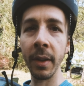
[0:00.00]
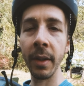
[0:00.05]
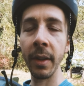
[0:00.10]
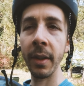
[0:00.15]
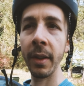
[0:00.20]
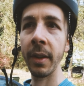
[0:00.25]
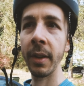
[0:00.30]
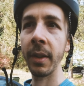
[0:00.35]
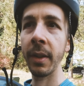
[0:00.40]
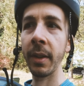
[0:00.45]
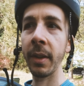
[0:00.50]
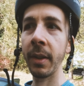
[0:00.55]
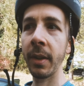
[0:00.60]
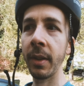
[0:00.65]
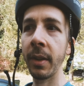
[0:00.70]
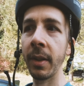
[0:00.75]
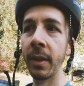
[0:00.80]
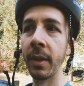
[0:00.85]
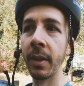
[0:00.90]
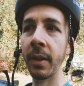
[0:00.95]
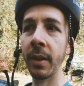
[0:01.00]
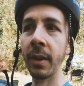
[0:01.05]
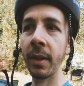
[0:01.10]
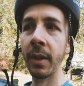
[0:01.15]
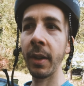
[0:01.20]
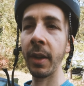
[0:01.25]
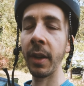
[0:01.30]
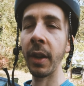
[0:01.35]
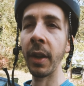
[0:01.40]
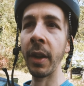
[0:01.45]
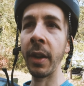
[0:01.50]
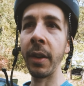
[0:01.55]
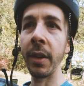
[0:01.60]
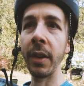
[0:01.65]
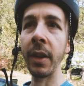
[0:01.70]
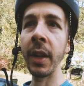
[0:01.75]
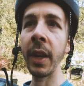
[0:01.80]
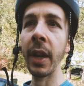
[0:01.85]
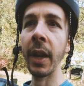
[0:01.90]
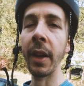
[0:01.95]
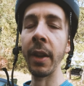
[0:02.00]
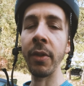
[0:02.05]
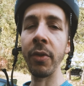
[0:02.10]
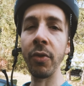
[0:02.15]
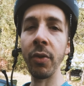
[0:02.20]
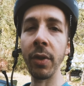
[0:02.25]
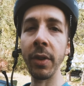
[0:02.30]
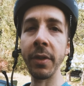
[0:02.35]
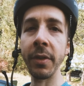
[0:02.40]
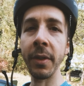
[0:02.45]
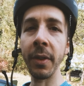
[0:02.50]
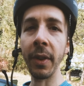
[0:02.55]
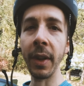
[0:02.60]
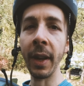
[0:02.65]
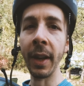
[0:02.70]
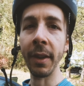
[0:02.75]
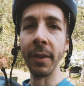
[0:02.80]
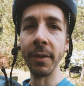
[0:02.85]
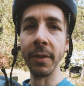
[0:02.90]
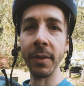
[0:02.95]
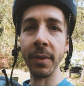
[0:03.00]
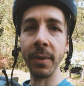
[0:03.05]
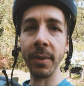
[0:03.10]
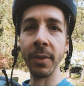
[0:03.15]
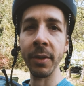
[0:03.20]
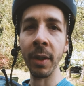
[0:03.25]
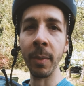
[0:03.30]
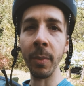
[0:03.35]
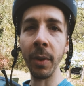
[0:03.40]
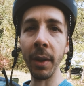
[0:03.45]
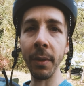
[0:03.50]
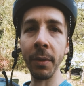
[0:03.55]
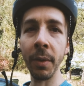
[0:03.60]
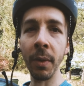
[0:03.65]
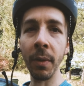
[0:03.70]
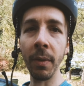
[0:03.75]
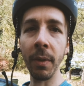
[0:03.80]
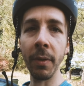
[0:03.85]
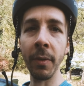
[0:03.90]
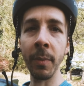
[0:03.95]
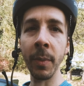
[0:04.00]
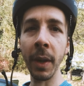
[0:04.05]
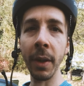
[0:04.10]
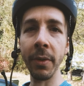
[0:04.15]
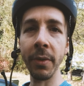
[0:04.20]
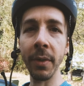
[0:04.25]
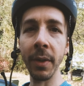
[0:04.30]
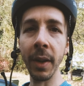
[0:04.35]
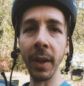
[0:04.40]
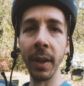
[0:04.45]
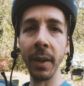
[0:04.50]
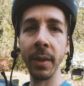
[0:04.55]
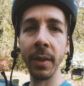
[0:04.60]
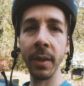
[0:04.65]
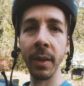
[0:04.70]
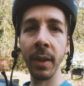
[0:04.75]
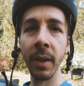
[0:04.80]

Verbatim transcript: yeah, And yeah, and Joyce still has some left over from yesterday.